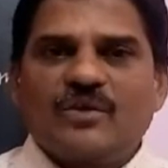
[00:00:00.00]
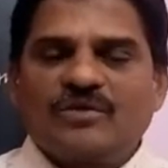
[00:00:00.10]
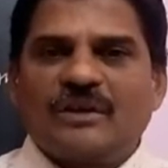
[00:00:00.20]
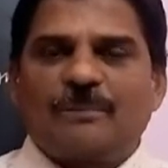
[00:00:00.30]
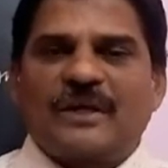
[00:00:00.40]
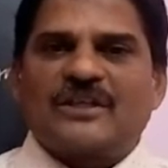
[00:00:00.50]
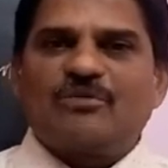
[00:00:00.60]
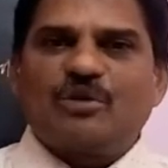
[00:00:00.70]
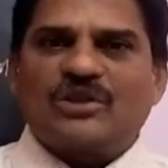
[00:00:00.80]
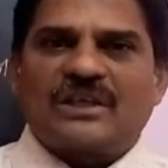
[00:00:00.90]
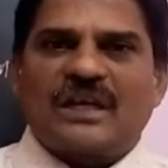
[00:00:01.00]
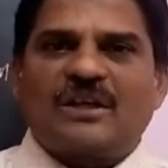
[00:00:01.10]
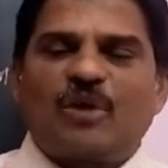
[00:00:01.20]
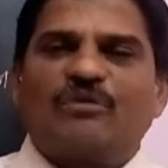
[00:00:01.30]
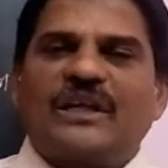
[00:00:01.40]
So in the place of USSR,
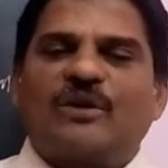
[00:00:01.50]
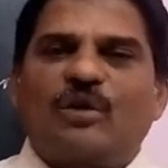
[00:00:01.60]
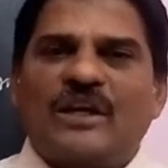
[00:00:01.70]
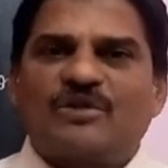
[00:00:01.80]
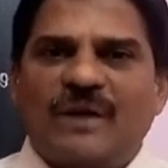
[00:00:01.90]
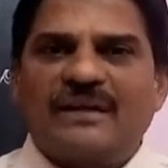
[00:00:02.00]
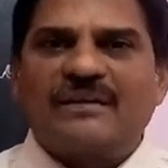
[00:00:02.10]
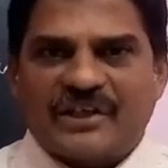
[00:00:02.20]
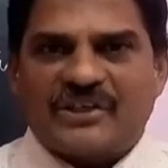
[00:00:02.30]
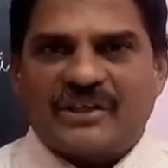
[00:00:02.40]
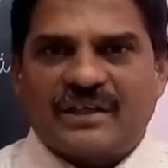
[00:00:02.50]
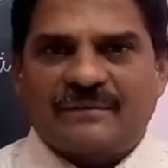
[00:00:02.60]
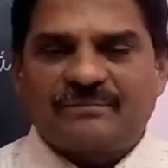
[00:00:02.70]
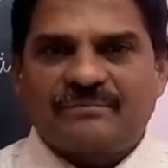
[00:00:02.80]
now we can call it what? Russia.